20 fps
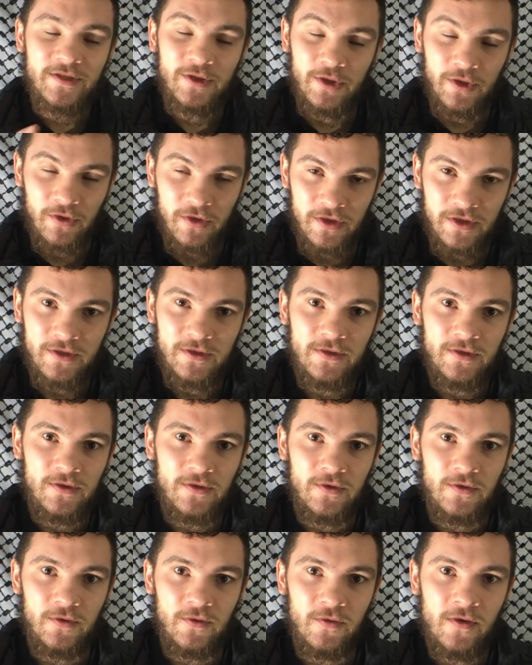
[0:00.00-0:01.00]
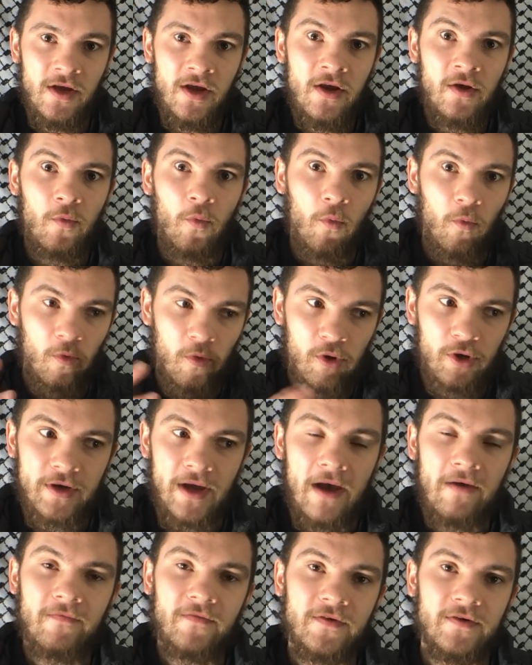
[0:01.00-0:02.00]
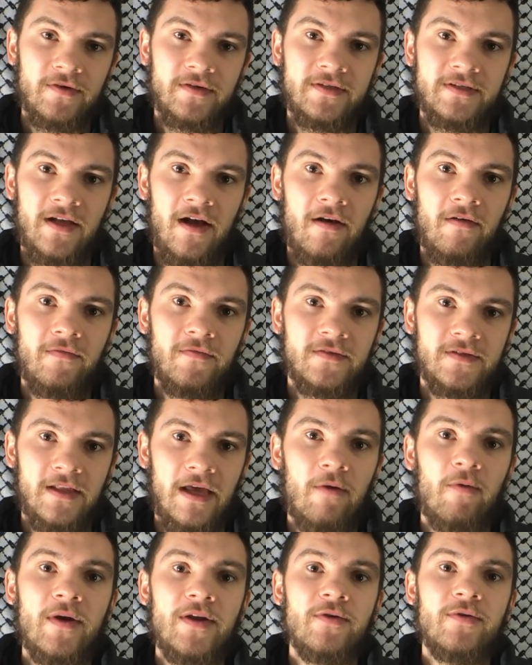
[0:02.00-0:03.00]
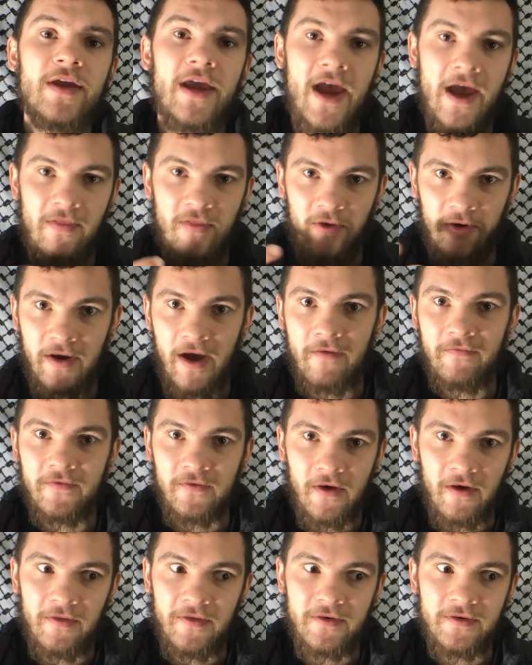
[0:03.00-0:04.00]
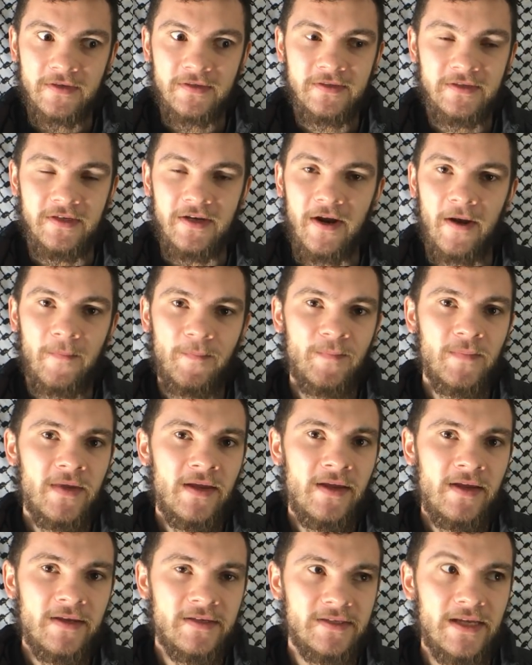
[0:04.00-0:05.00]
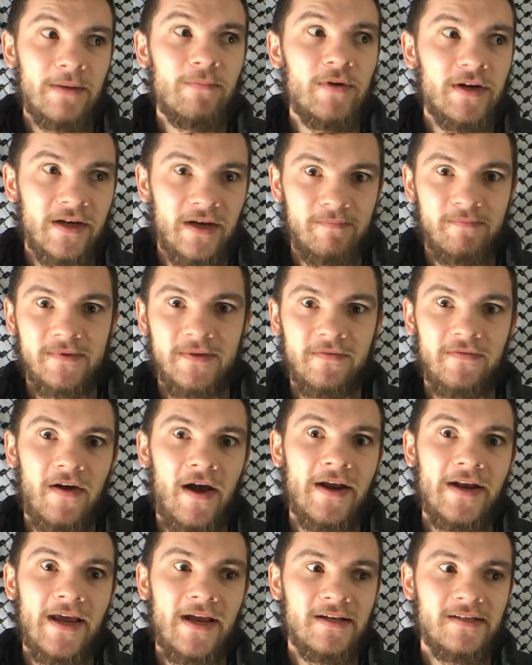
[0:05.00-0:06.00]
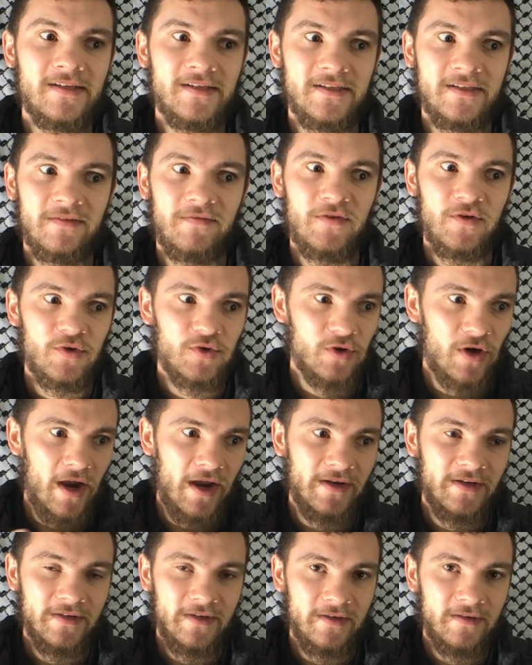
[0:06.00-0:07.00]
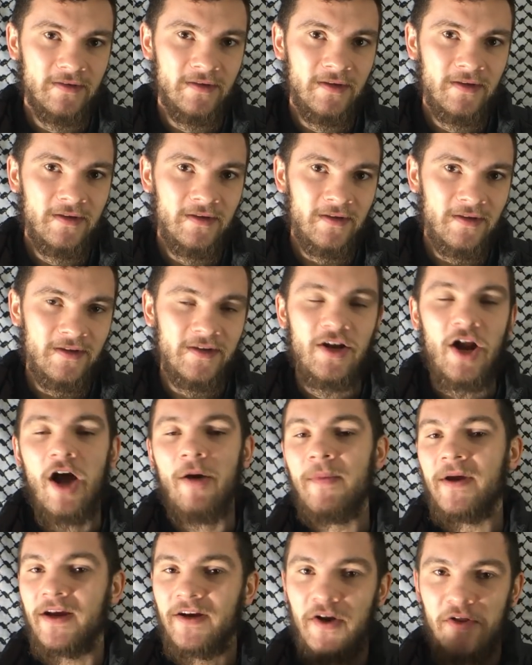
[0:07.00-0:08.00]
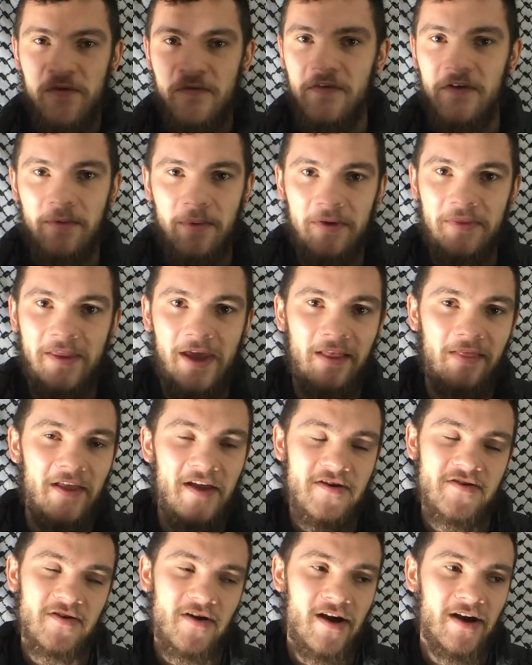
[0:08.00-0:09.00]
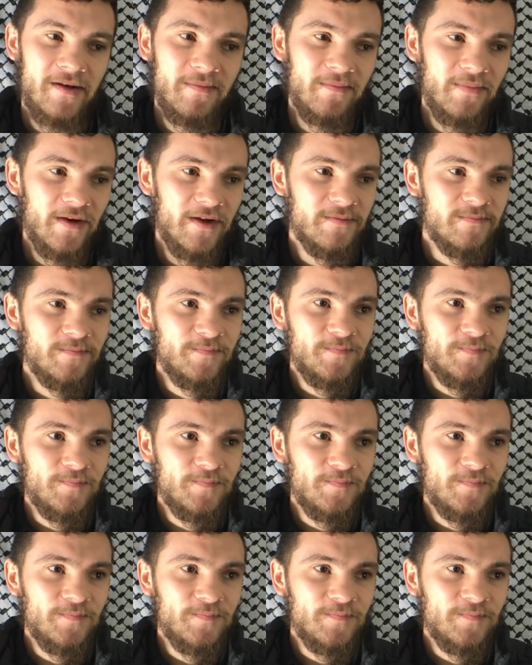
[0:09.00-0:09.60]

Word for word: good to look out for yourself so that way you can look out for others, you know. Same when it comes to finances. If you're trying to, you know, I'll make another video about that later on, but